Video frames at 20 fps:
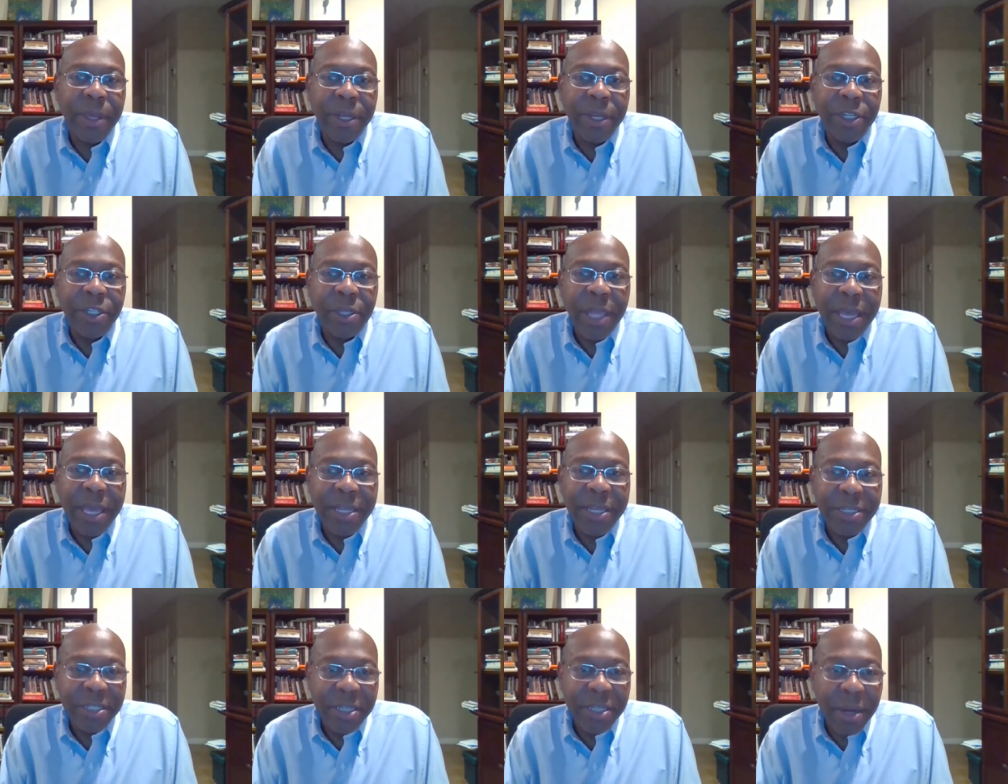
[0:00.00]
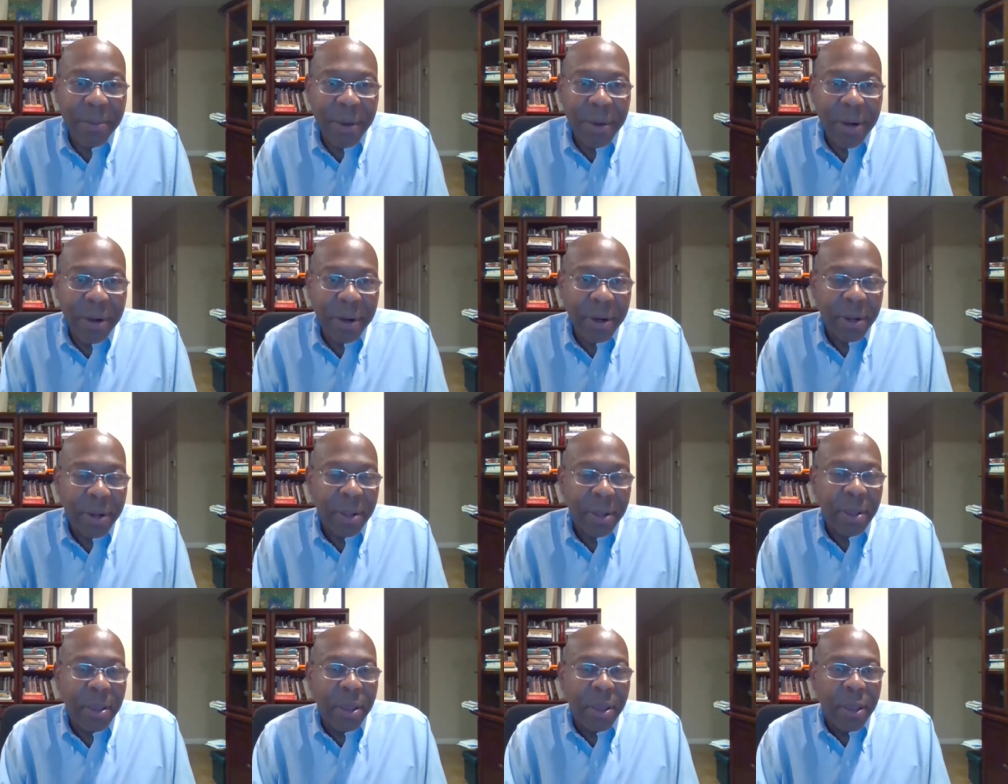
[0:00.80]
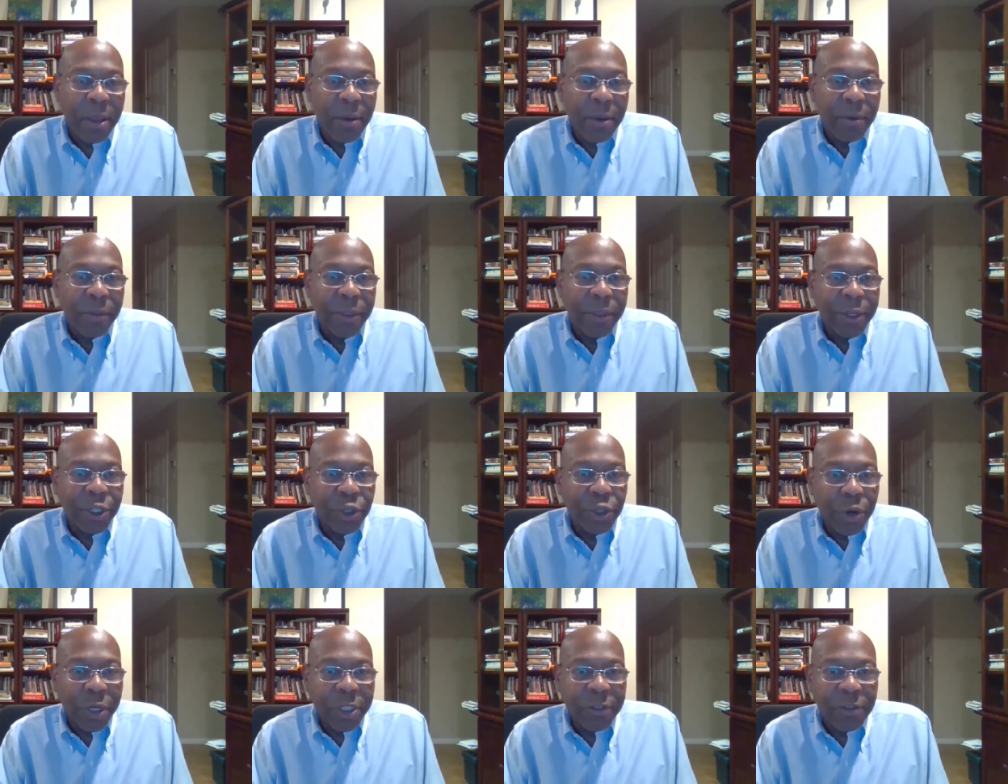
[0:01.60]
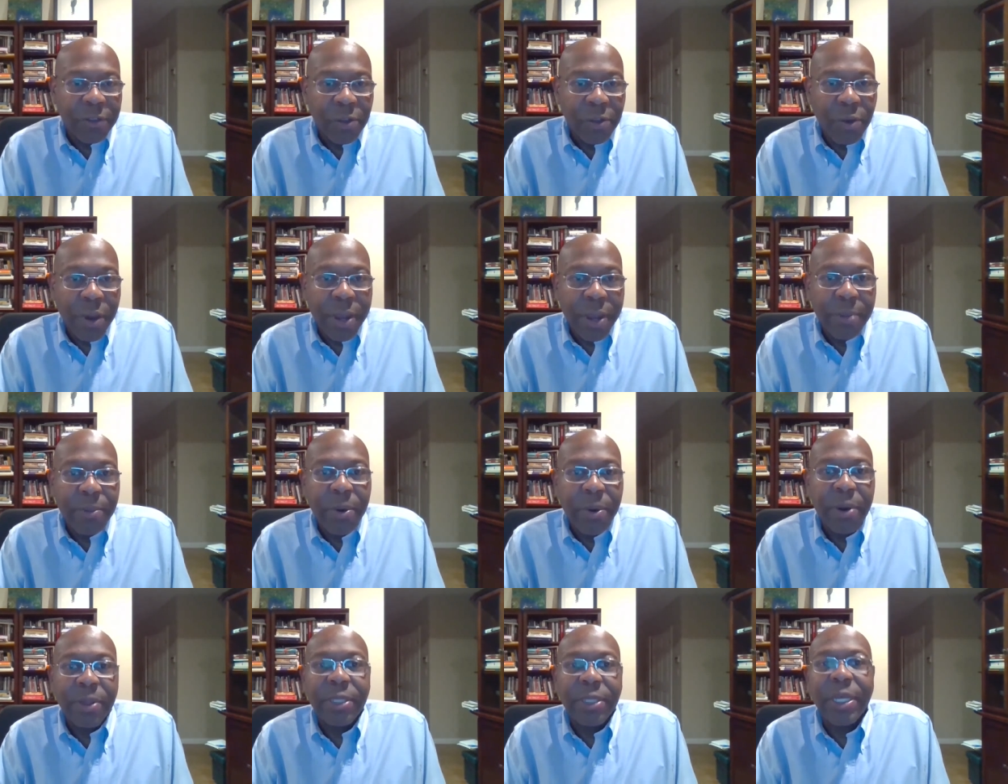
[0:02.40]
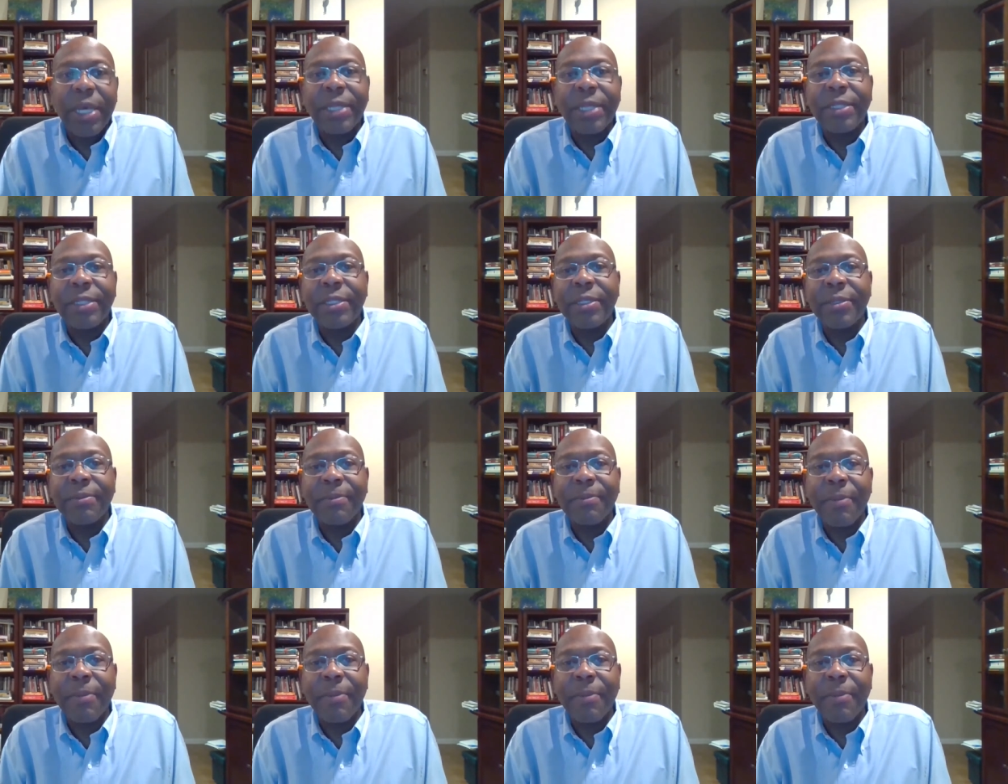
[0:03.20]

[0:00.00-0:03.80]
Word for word: pitch last summer with the George Floyd protests.